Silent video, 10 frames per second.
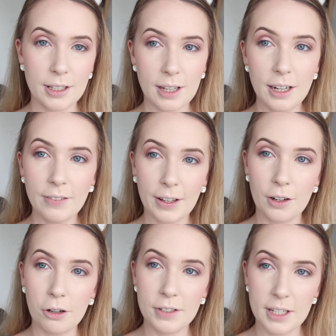It's kind of like
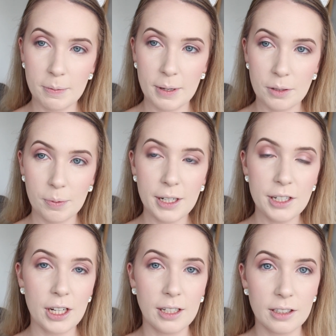an oversized pencil
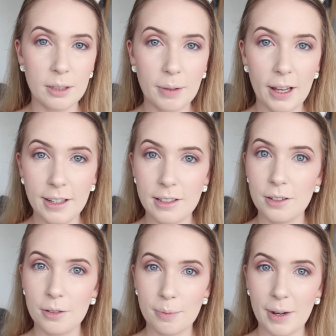brush, and just apply it
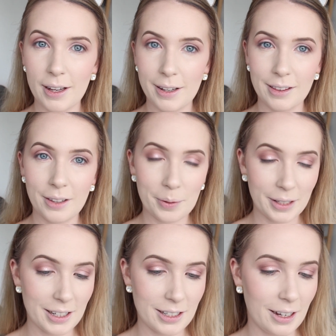to my lower
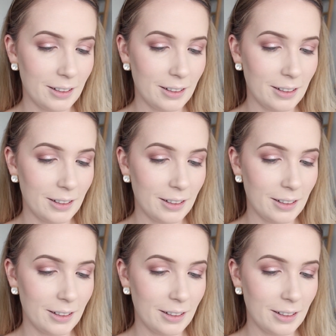lash